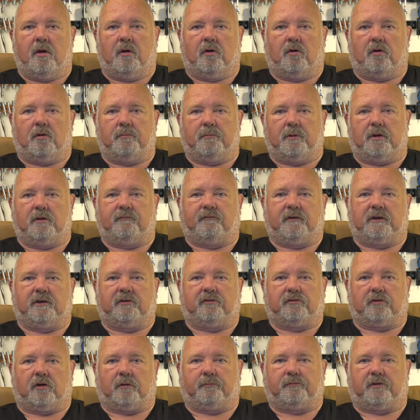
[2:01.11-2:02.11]
or moving
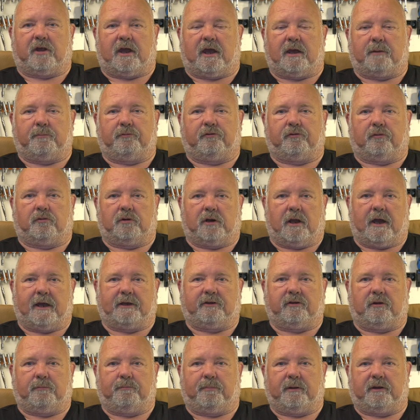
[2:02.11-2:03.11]
stop tabs or
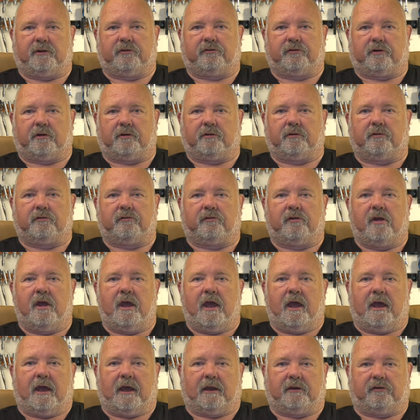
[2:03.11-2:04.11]
lighted pistons,
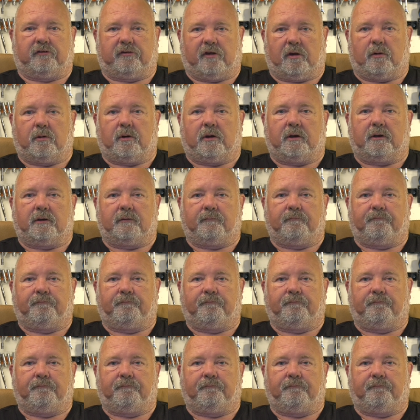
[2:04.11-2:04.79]
and so on,